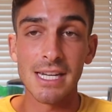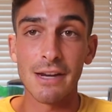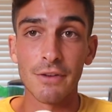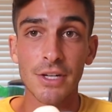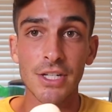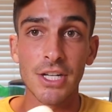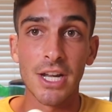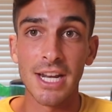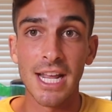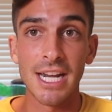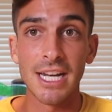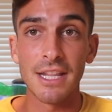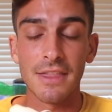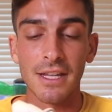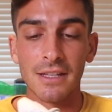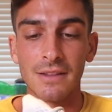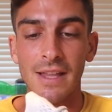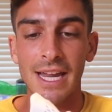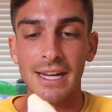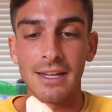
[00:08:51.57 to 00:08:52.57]
never done
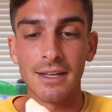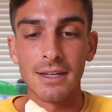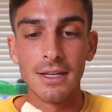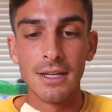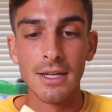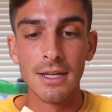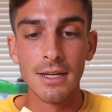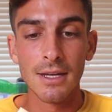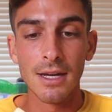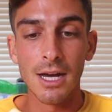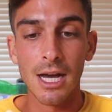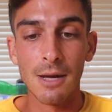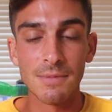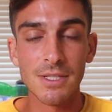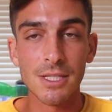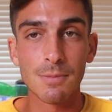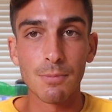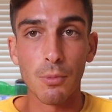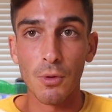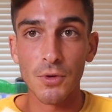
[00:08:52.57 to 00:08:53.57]
anything like
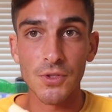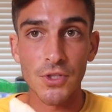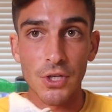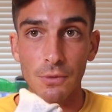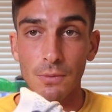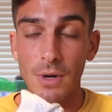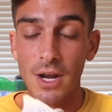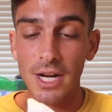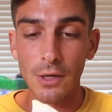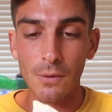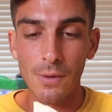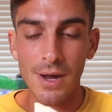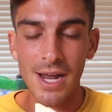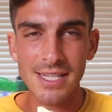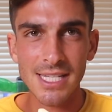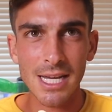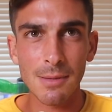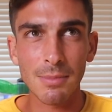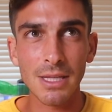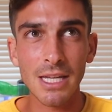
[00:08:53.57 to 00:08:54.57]
sports or running
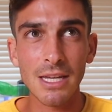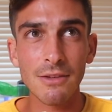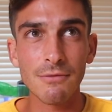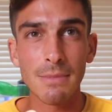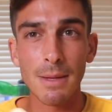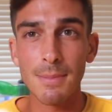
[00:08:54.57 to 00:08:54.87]
wise, I believe.